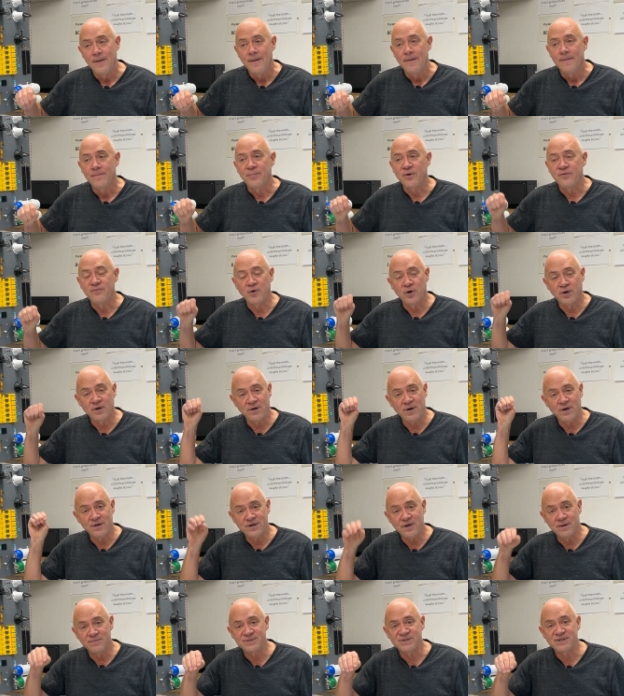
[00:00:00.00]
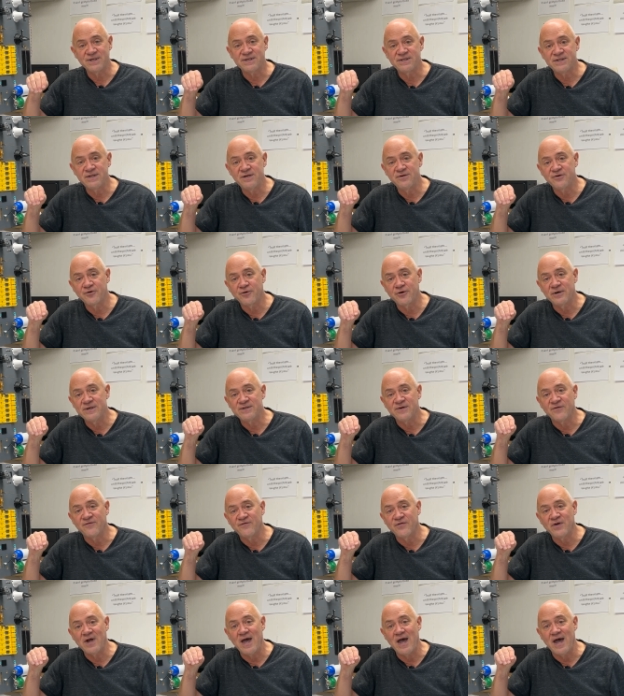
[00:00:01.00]
But if you're going to dump sixty degrees of
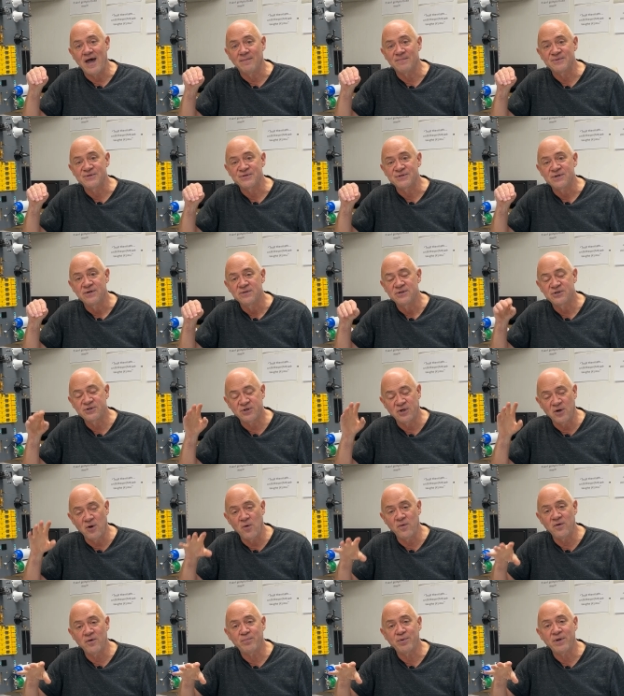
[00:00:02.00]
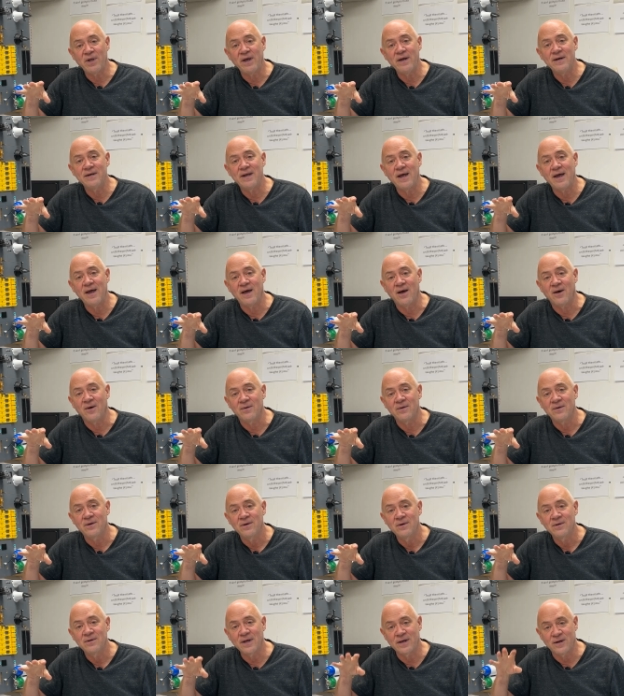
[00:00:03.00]
flaps, slow the plane down
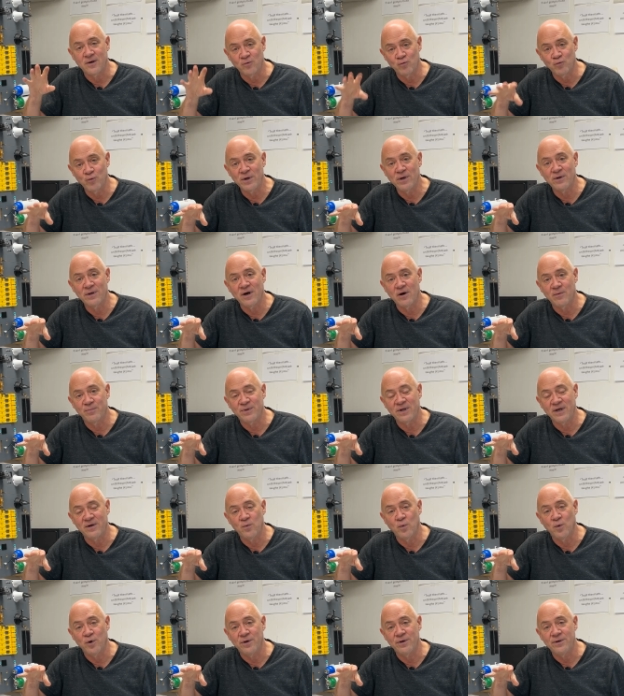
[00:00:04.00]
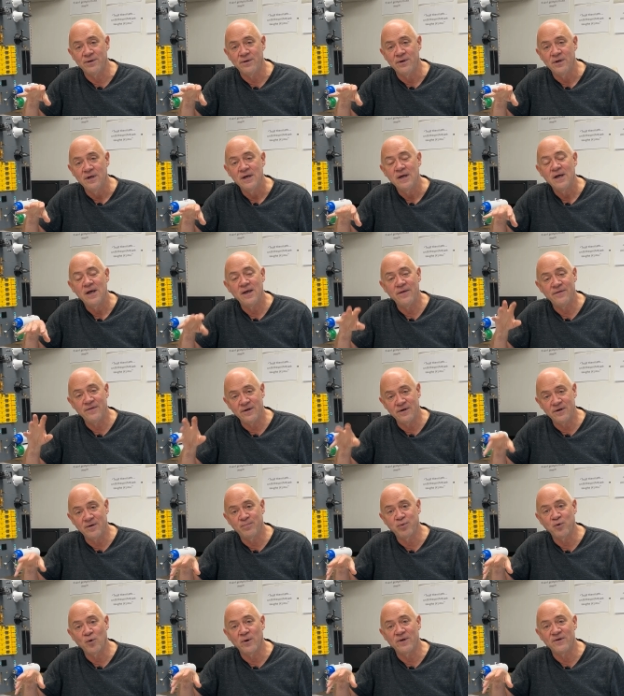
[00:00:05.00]
like a real airplane would, and then
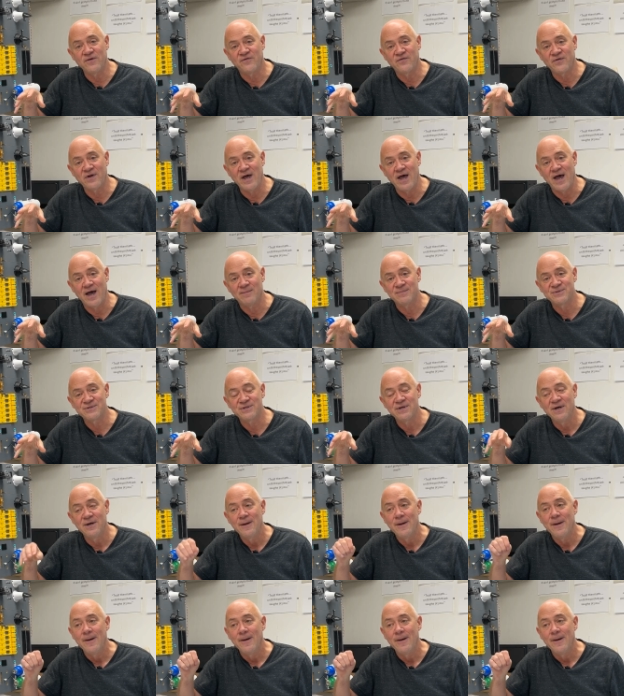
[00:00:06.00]
deploy the flaps.